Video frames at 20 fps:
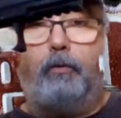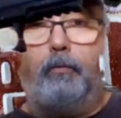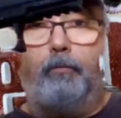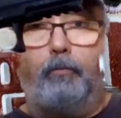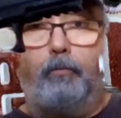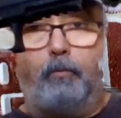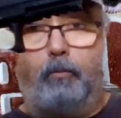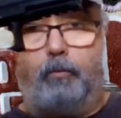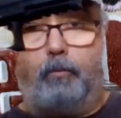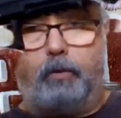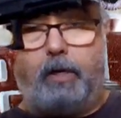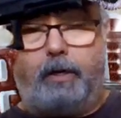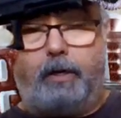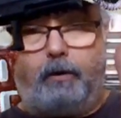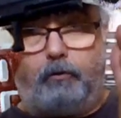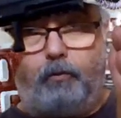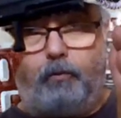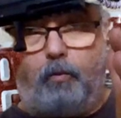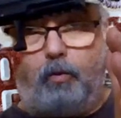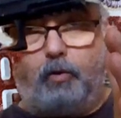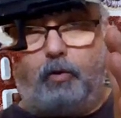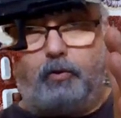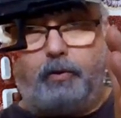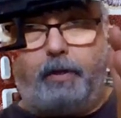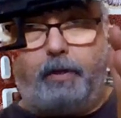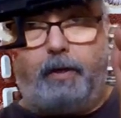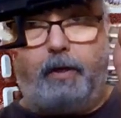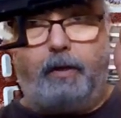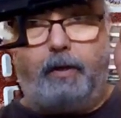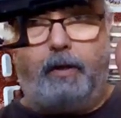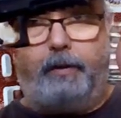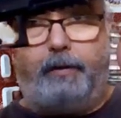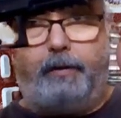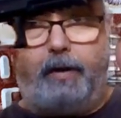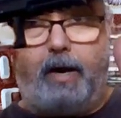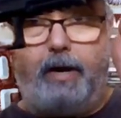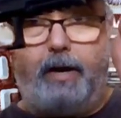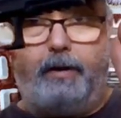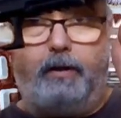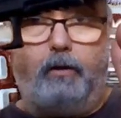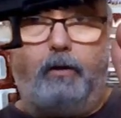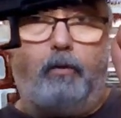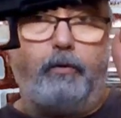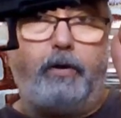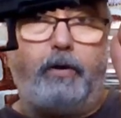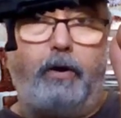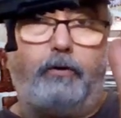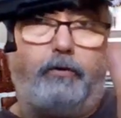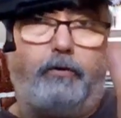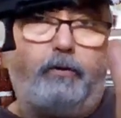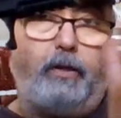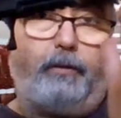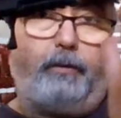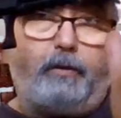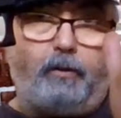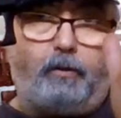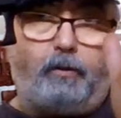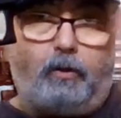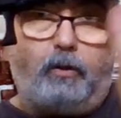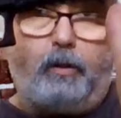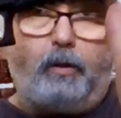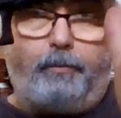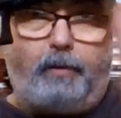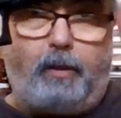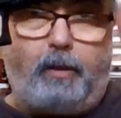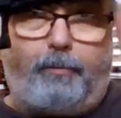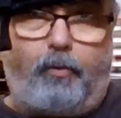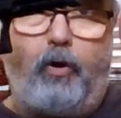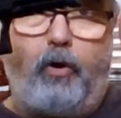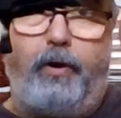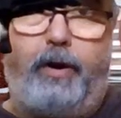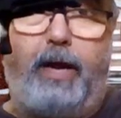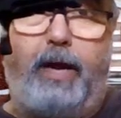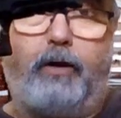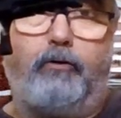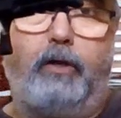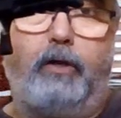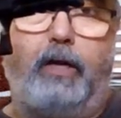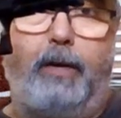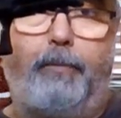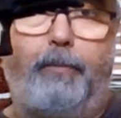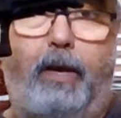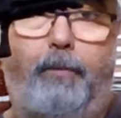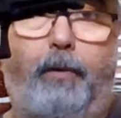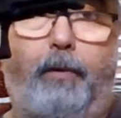kind of towards the ideal location, at the point actually I'm aiming.